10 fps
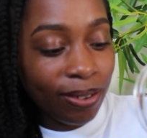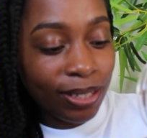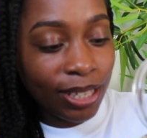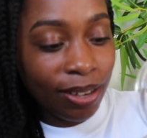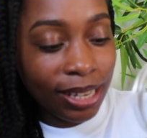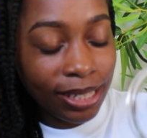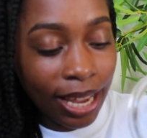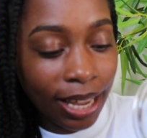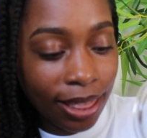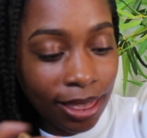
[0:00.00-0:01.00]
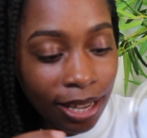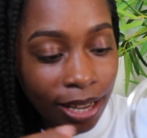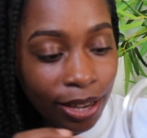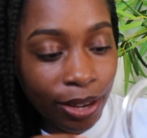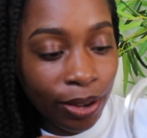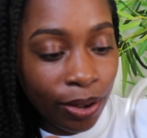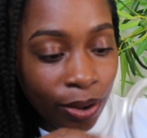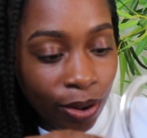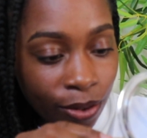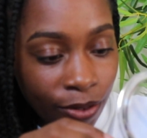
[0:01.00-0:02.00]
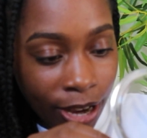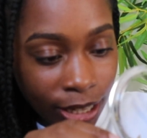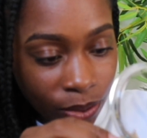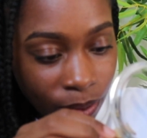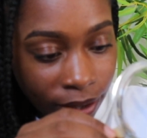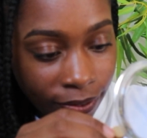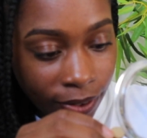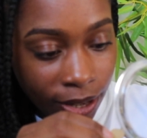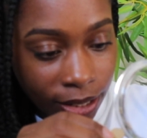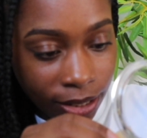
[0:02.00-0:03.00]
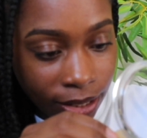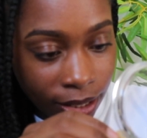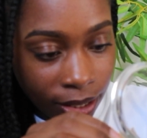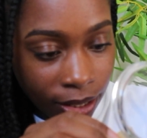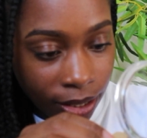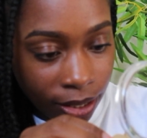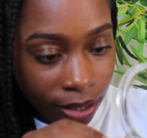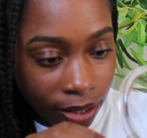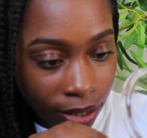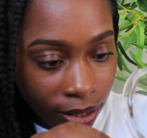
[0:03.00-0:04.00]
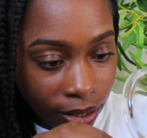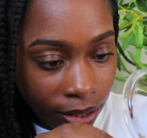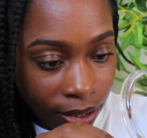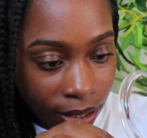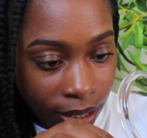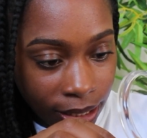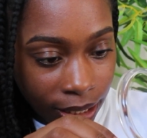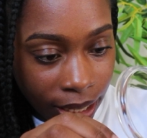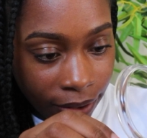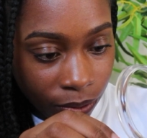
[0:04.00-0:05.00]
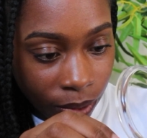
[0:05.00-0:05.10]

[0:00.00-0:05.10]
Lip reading: So let's take the right one first. Let's take the left one